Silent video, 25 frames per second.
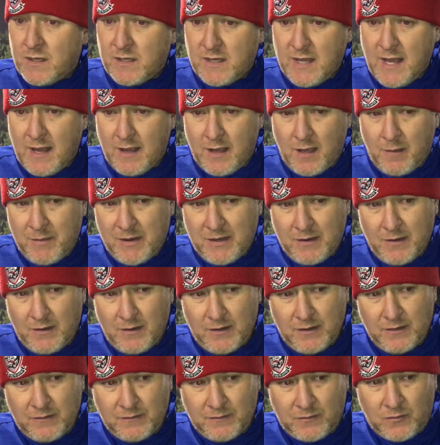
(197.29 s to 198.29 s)
Yeah, I mean,
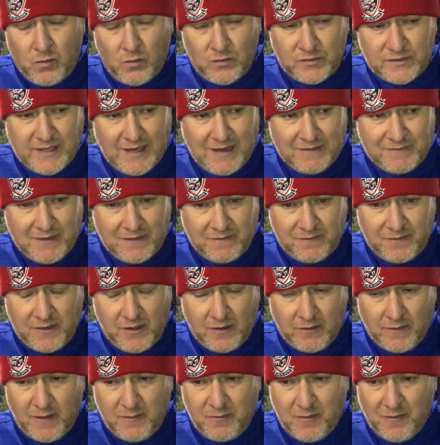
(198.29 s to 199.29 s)
of course they have. I
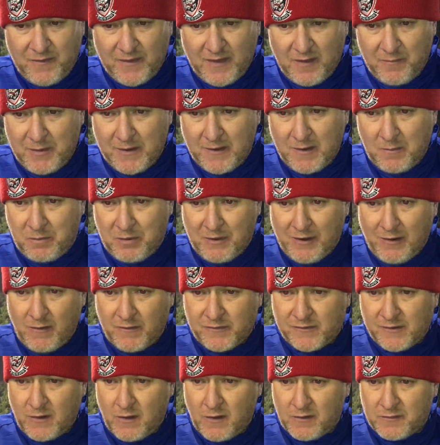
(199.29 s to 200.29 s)
think they've been in the
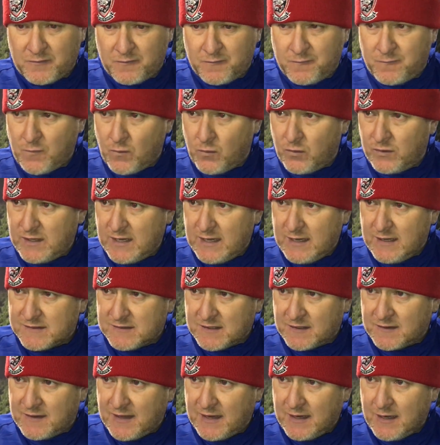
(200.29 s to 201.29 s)
playoffs the last 4
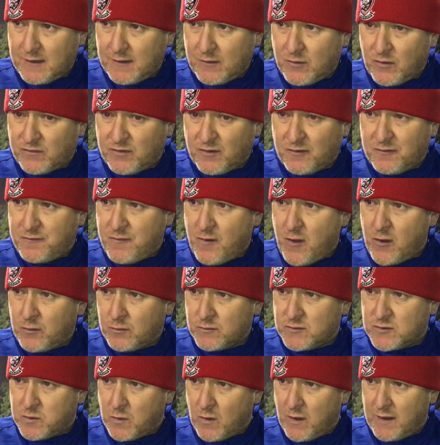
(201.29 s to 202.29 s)
years, I think, and they got to the
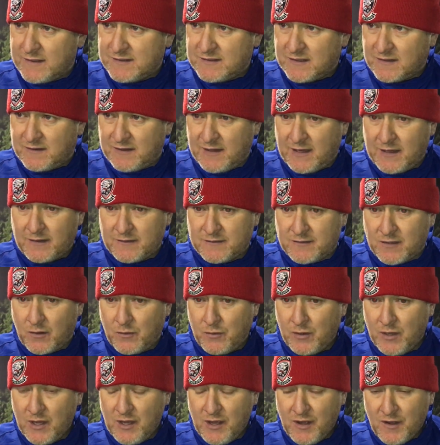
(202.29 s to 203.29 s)
final twice, I think.
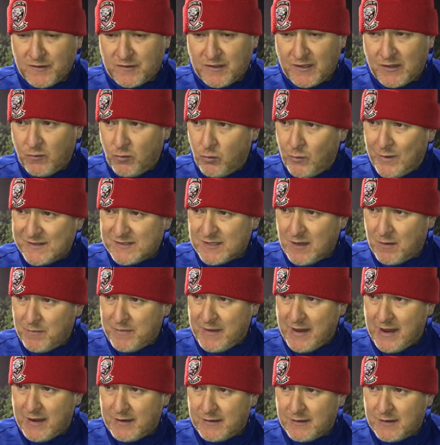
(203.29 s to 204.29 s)
So they're always up
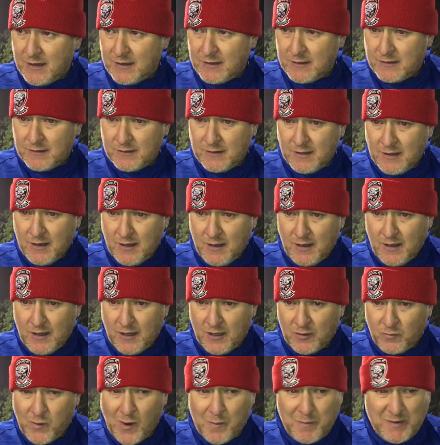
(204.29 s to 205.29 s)
there. And
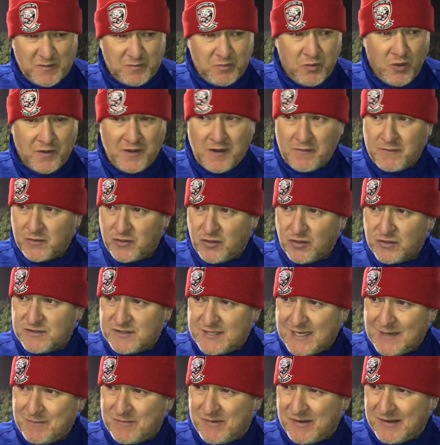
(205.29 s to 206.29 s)
Webby's put another good
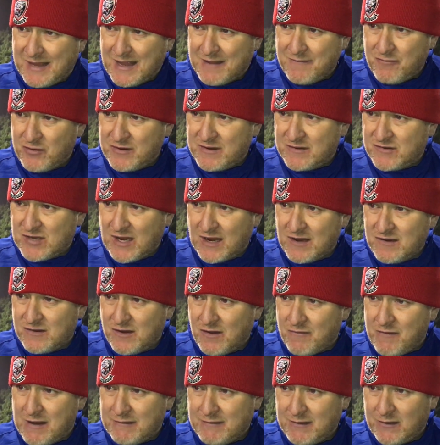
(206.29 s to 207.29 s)
team together. He's changed
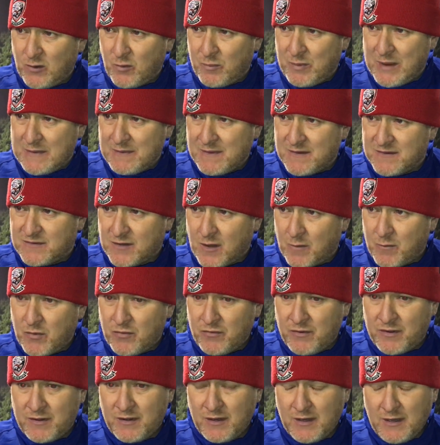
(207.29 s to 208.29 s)
it around a little bit in the
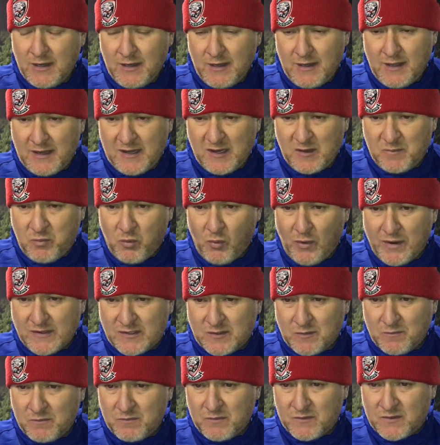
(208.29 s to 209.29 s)
summer, and he's brought in
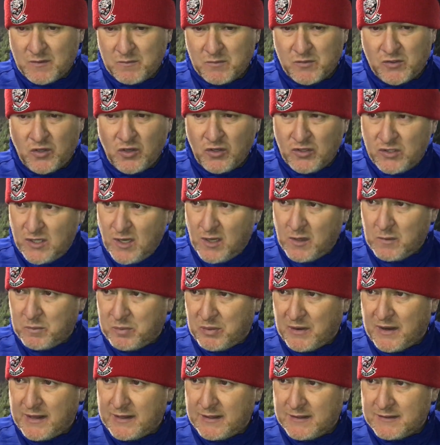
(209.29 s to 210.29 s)
some good young
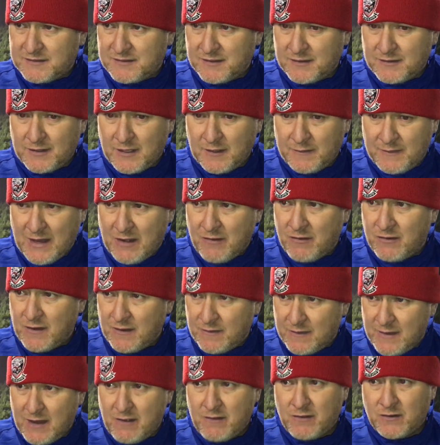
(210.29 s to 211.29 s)
players, and
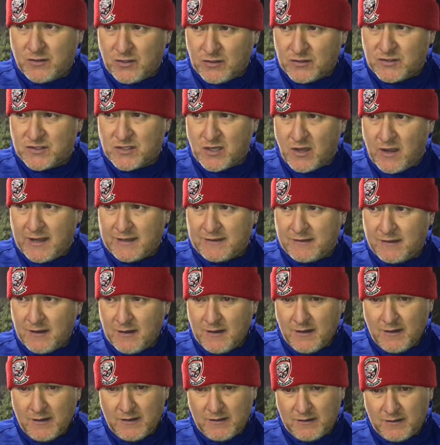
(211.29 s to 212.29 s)
they're a good side.
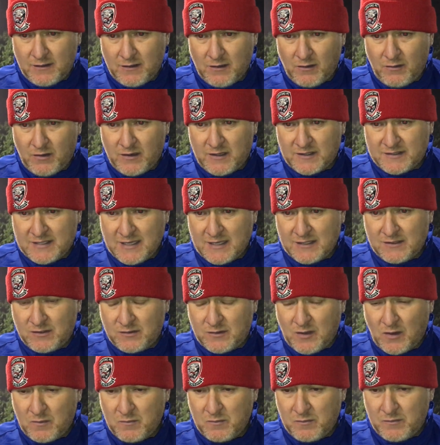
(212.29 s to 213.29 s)
Like I said,
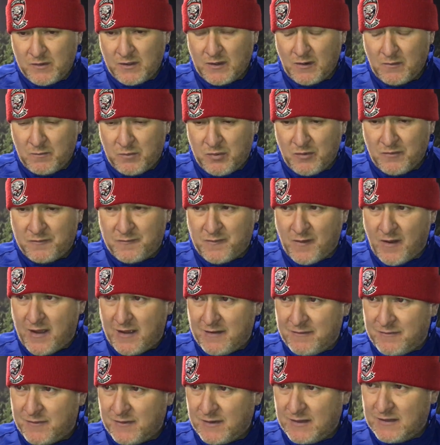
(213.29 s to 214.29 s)
you don't put
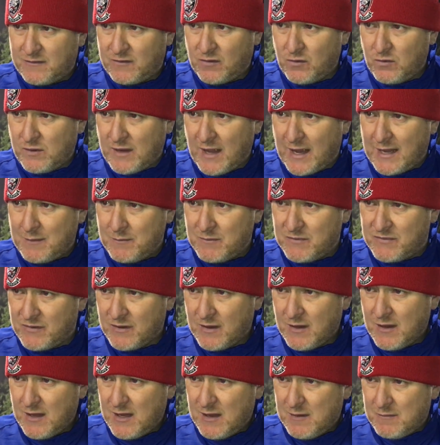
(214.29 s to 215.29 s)
5 in 2 games
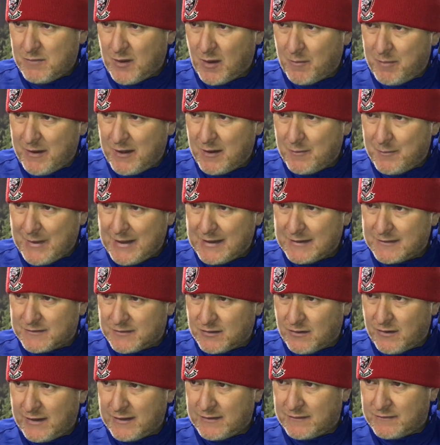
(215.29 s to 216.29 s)
by being a bad
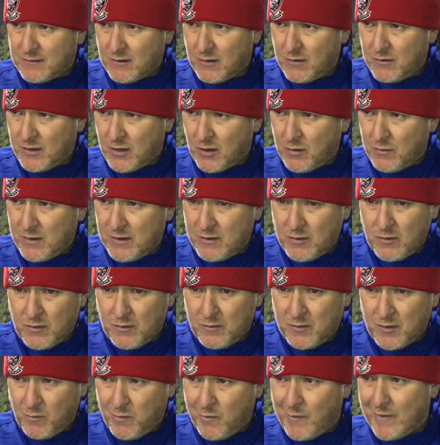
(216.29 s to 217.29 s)
side. So
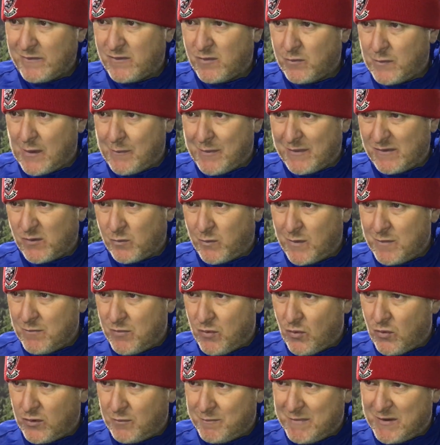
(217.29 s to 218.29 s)
they went to
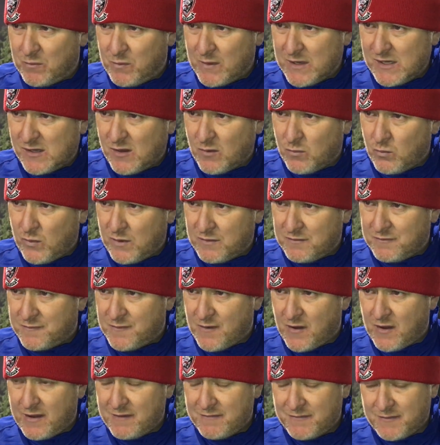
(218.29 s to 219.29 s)
Wimborne midweek and won
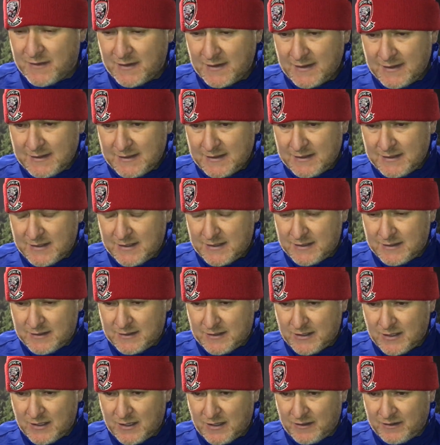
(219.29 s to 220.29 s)
5,
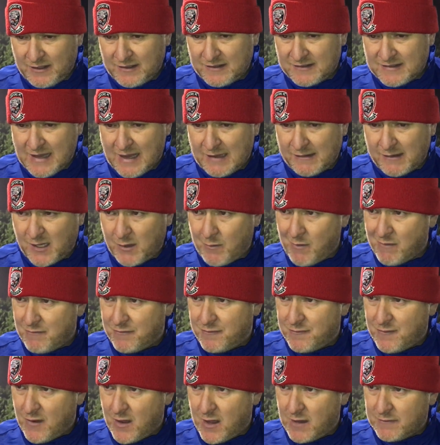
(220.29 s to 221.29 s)
and I think Saturday they won
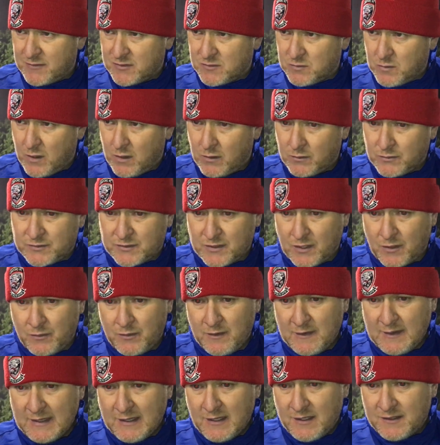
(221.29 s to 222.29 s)
5 as well.
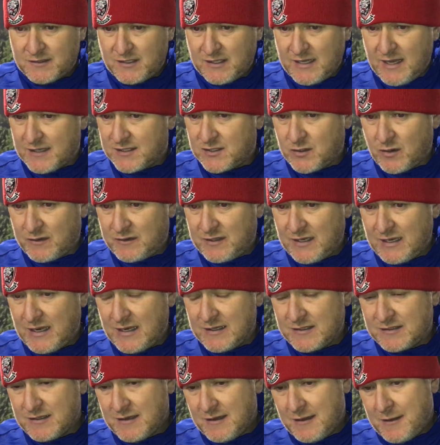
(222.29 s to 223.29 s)
So I think
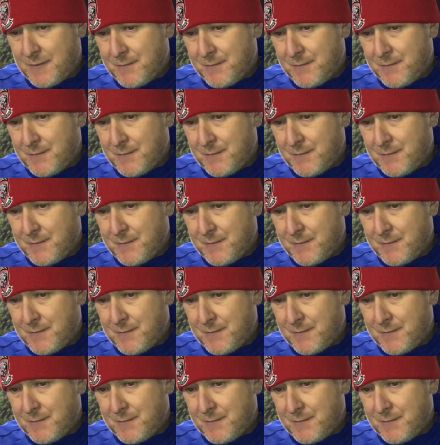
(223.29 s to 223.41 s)
it's